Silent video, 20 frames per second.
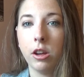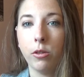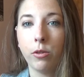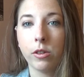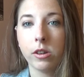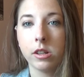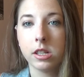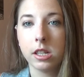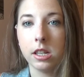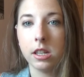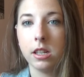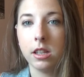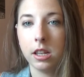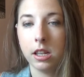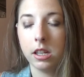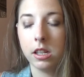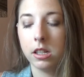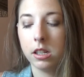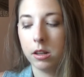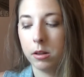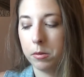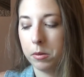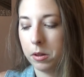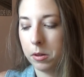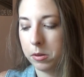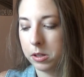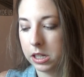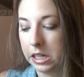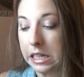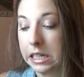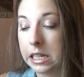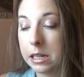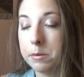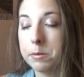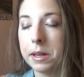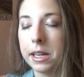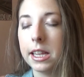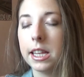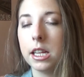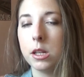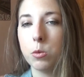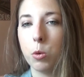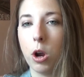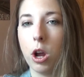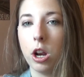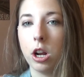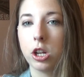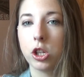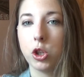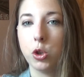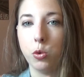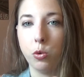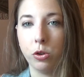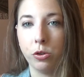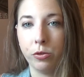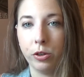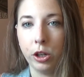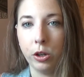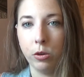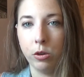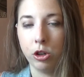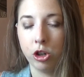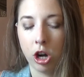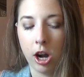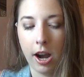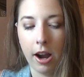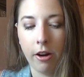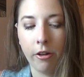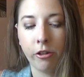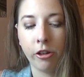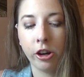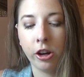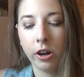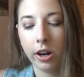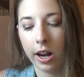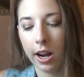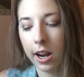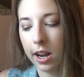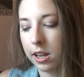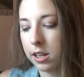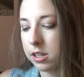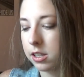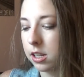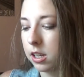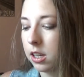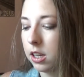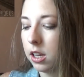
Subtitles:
you for sending me these products to review and try out for you guys.